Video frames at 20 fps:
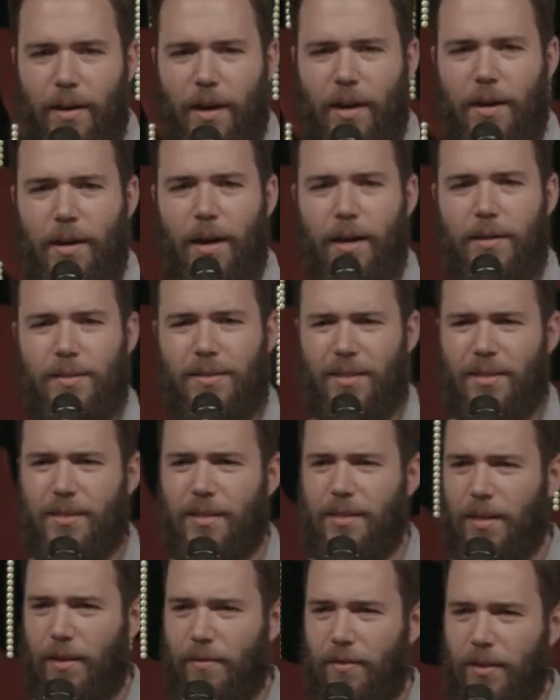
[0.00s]
a uh,
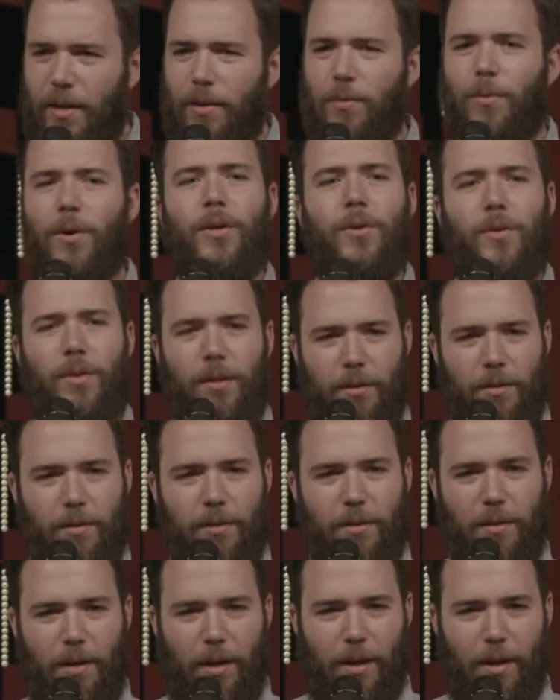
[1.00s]
sensitivity where you can